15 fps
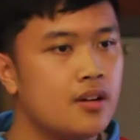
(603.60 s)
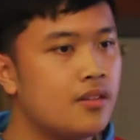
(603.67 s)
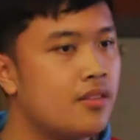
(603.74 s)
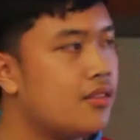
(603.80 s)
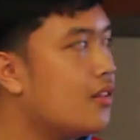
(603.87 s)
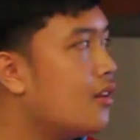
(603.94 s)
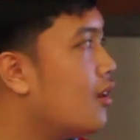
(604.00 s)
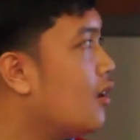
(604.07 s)

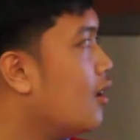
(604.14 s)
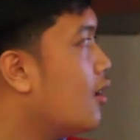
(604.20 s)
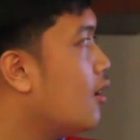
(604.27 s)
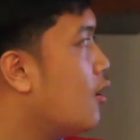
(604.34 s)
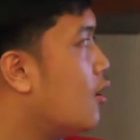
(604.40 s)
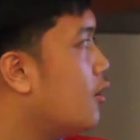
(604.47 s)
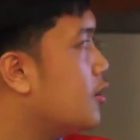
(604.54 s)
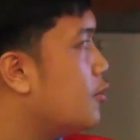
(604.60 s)
Earth.
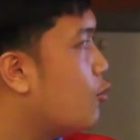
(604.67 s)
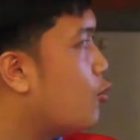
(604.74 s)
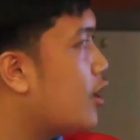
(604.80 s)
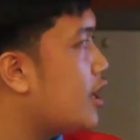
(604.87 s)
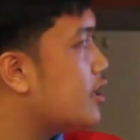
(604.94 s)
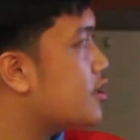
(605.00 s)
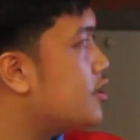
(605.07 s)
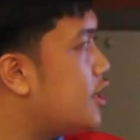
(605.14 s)

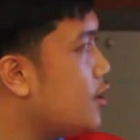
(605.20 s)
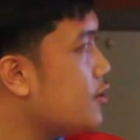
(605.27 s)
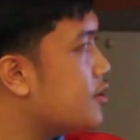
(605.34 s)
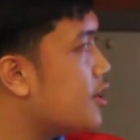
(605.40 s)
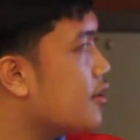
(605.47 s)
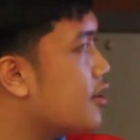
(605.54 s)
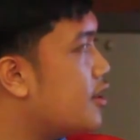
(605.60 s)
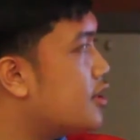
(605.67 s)
Whereas
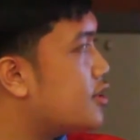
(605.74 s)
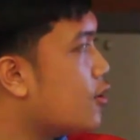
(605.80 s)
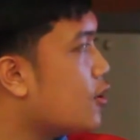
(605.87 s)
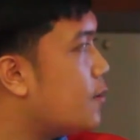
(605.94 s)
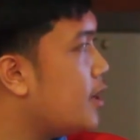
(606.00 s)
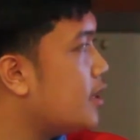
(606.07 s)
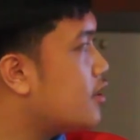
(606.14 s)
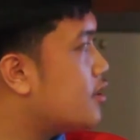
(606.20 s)
geosynchronous
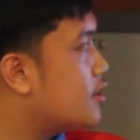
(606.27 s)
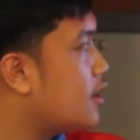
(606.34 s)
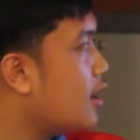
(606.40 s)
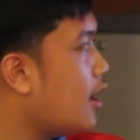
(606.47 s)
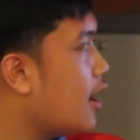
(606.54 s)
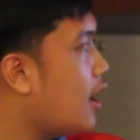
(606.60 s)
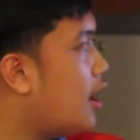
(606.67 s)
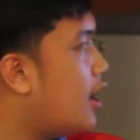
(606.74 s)
orbits,
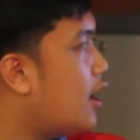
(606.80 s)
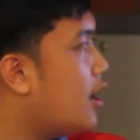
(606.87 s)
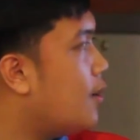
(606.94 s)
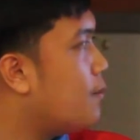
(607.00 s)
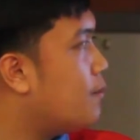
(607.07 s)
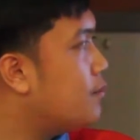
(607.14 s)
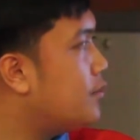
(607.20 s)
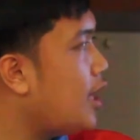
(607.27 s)

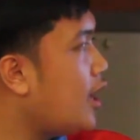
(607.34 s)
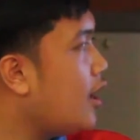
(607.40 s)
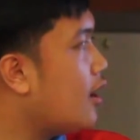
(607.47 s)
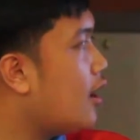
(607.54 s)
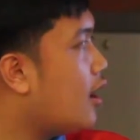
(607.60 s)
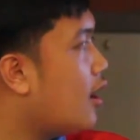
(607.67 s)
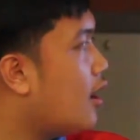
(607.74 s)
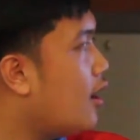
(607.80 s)

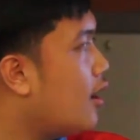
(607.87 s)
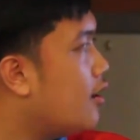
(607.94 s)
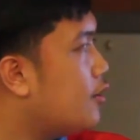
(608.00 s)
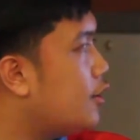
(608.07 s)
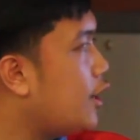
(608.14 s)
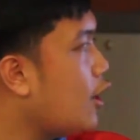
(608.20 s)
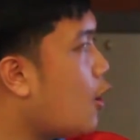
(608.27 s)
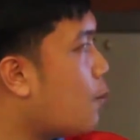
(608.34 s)

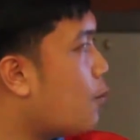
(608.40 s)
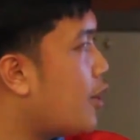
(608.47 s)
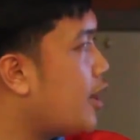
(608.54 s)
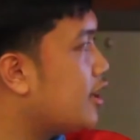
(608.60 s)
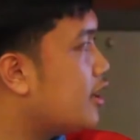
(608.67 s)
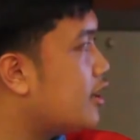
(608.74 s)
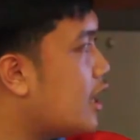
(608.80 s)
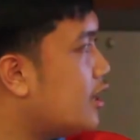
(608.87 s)
they
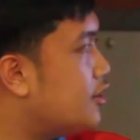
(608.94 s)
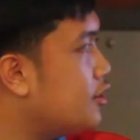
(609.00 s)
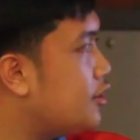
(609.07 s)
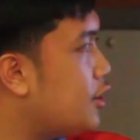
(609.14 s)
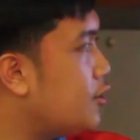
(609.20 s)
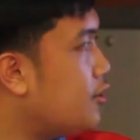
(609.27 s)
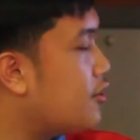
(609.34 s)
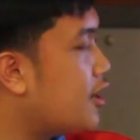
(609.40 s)
operate at an
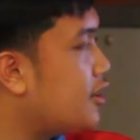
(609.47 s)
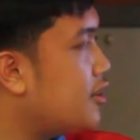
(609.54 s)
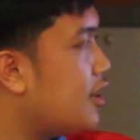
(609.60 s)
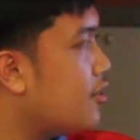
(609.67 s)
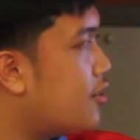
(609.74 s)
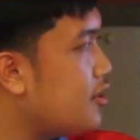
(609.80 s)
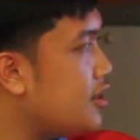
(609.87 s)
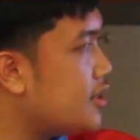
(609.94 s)
altitude greater
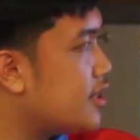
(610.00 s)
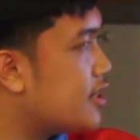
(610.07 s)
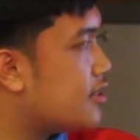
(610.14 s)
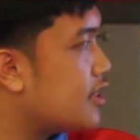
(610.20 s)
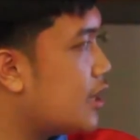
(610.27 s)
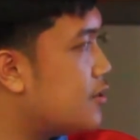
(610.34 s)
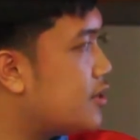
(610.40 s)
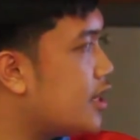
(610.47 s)
than
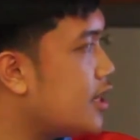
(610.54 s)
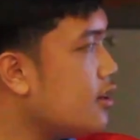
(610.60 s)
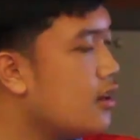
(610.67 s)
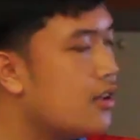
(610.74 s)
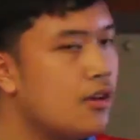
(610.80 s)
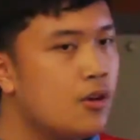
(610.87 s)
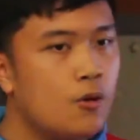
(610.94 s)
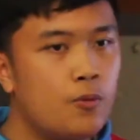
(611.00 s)

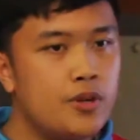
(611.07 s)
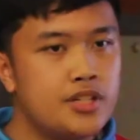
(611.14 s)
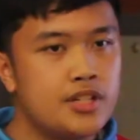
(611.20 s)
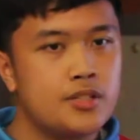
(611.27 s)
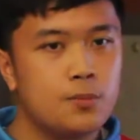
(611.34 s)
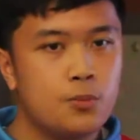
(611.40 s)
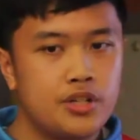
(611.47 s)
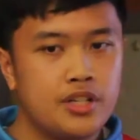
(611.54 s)
36,000, which
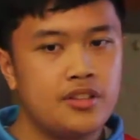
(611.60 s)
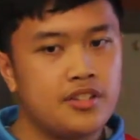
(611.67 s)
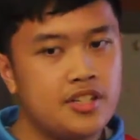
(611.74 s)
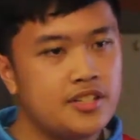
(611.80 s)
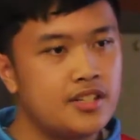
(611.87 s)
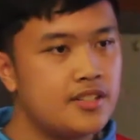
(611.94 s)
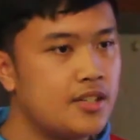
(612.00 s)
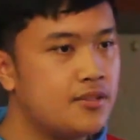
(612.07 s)
is more than
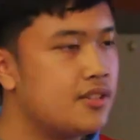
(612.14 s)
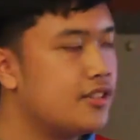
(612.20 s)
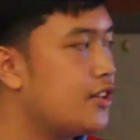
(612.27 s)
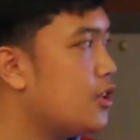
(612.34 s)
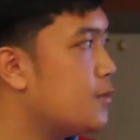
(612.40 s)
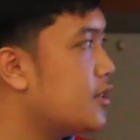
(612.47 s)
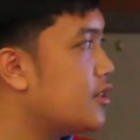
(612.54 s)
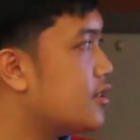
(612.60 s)
36,000
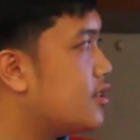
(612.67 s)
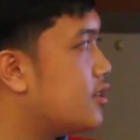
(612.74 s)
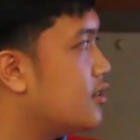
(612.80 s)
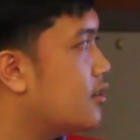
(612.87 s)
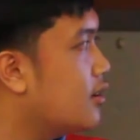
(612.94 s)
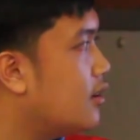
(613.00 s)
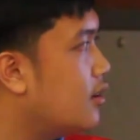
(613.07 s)
kilometers.